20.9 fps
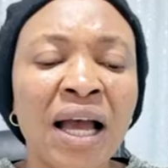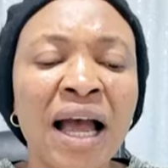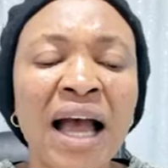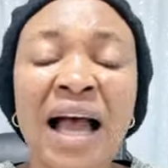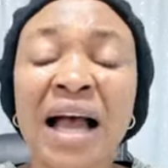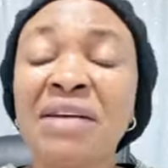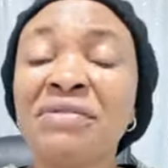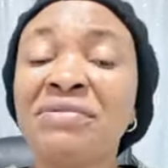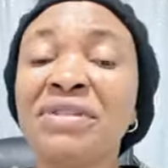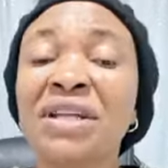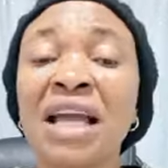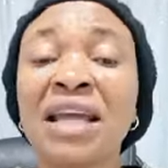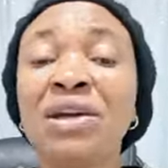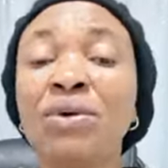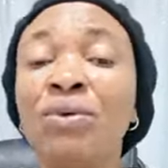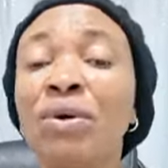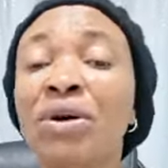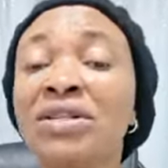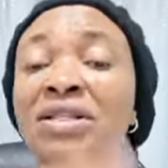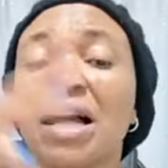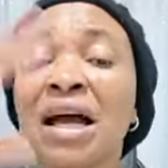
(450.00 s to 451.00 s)
after he
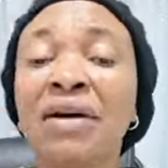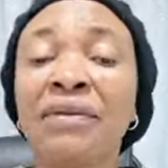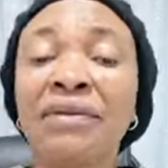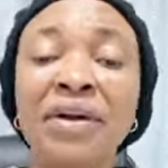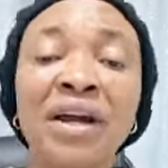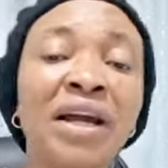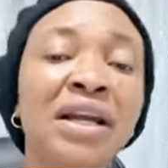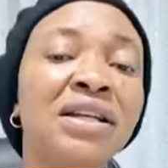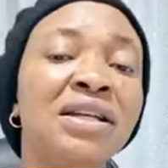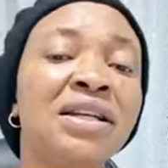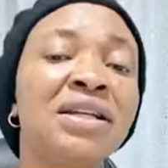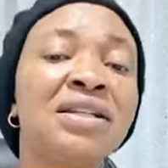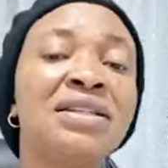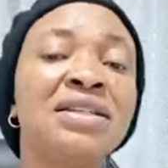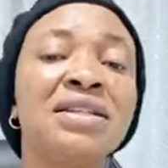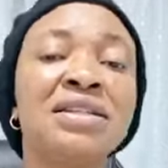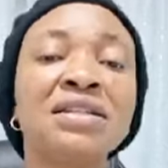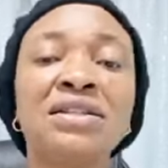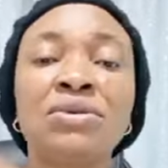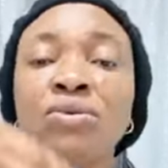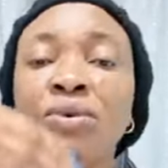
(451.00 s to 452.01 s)
was arraigned, this
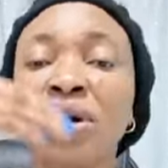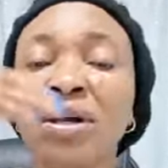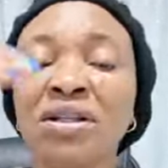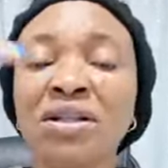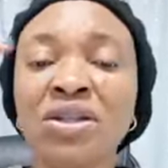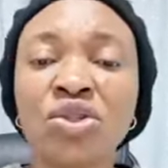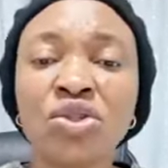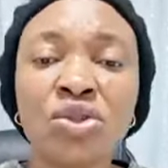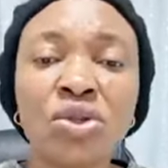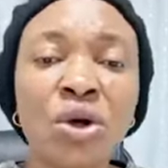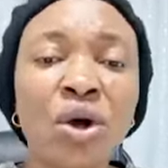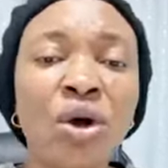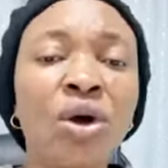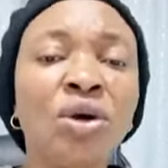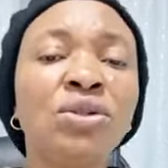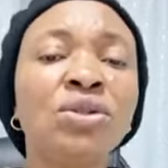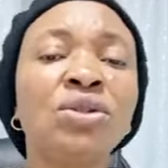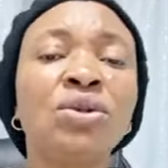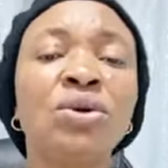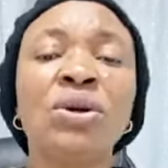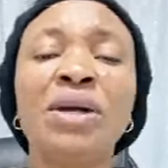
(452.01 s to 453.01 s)
is what is
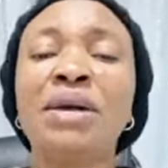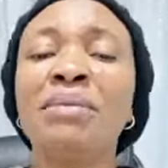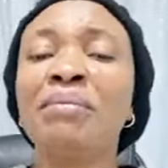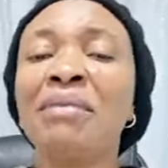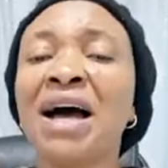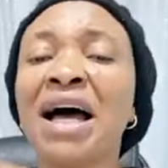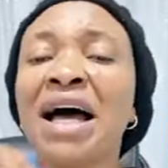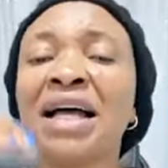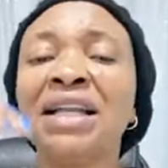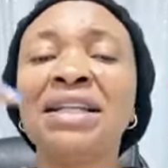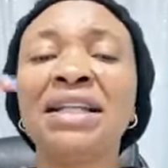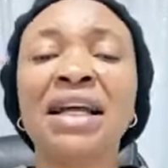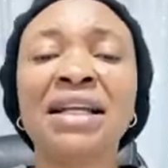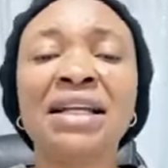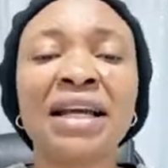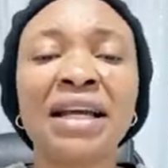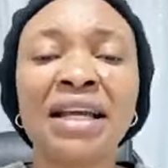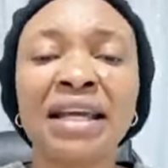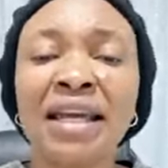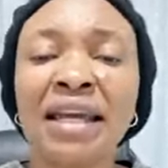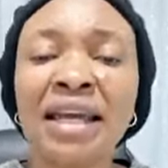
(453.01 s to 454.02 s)
done to a man that
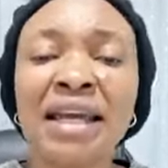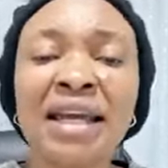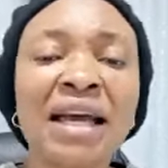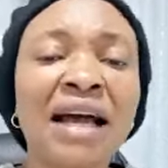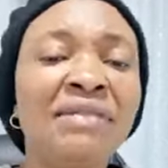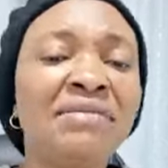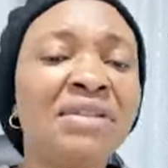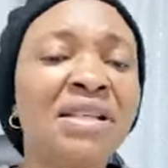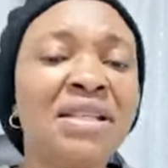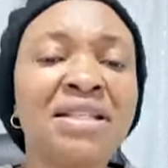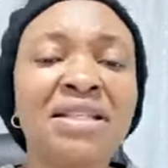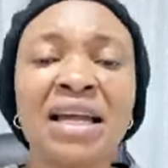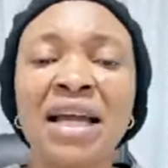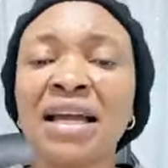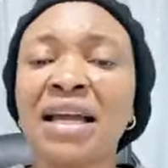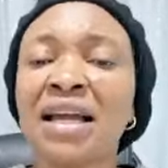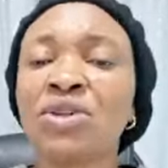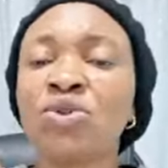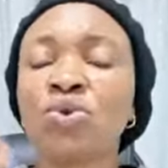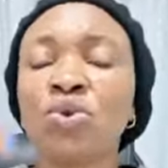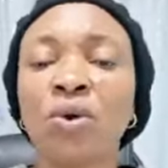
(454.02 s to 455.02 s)
the king have
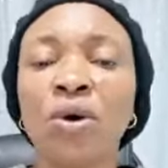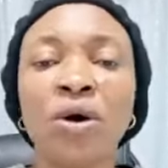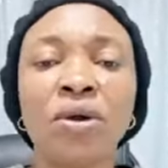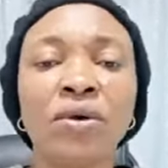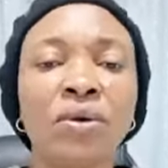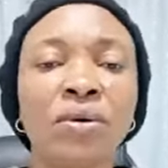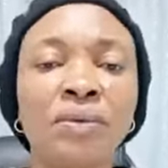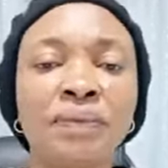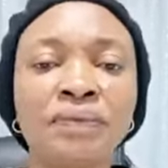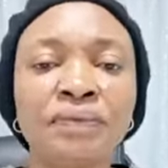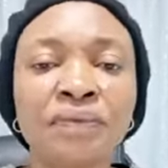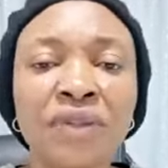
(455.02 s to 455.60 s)
desired to honor.